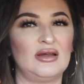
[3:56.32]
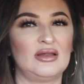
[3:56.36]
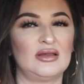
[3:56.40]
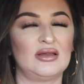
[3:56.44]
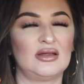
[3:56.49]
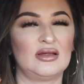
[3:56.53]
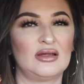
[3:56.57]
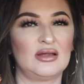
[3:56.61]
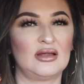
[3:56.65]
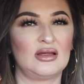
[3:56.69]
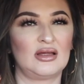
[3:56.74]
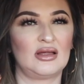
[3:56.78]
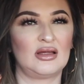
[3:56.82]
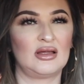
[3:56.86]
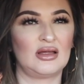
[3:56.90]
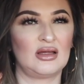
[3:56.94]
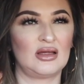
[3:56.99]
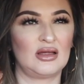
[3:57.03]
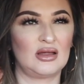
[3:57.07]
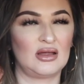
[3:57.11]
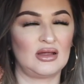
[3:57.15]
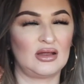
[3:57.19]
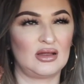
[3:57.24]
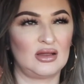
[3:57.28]

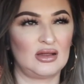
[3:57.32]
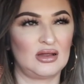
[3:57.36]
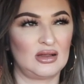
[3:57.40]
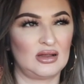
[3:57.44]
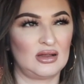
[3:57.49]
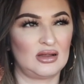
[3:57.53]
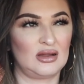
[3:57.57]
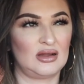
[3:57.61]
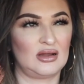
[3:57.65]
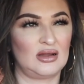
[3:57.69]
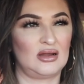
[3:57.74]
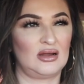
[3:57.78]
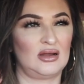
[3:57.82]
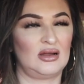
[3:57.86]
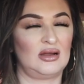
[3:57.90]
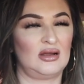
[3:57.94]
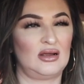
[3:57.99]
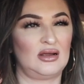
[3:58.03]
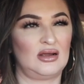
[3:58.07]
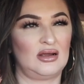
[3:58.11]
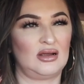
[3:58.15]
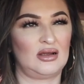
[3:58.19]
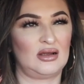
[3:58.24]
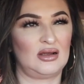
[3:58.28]

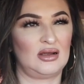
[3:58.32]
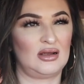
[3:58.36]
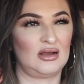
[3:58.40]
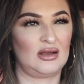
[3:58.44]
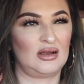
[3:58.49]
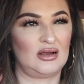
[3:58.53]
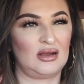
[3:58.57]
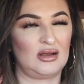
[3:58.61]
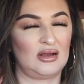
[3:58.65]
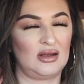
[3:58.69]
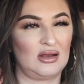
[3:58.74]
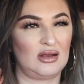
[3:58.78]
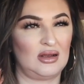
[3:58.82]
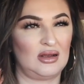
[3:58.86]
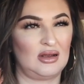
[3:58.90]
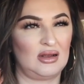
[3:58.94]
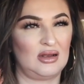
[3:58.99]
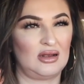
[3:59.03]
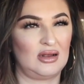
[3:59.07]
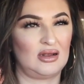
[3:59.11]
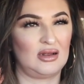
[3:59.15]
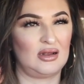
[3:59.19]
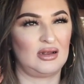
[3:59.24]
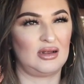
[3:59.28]

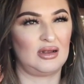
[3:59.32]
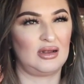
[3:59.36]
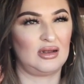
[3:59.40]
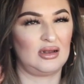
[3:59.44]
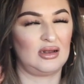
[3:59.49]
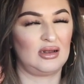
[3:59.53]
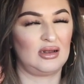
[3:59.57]
The person shown says nothing.